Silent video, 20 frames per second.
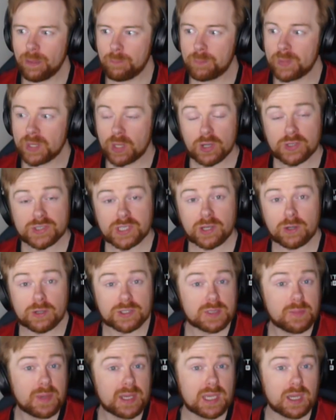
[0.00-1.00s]
because I got
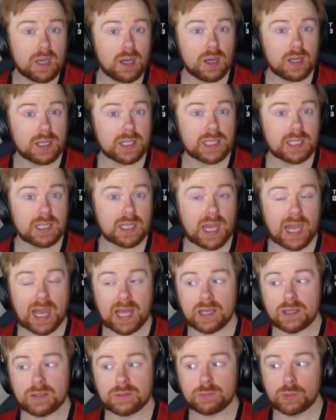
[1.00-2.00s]
to make it early
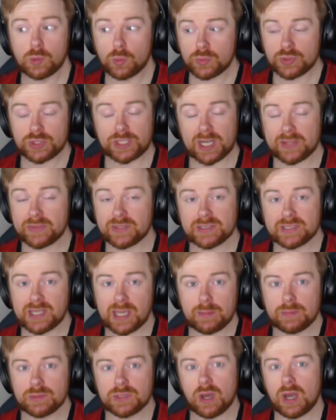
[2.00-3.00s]
and launch it at the
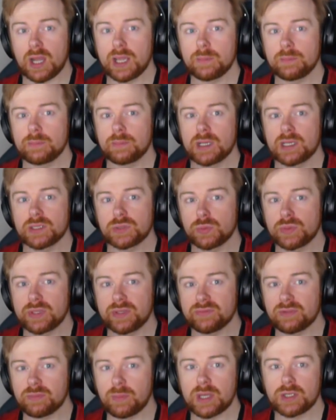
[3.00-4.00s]
same time as all the
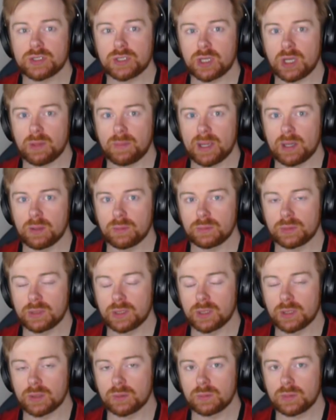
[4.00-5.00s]
information come out, you
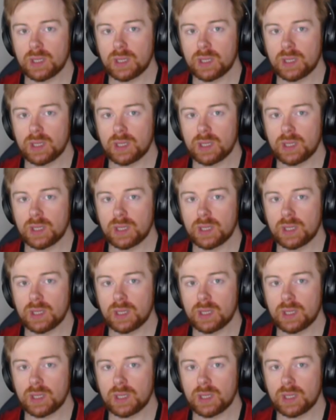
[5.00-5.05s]
know,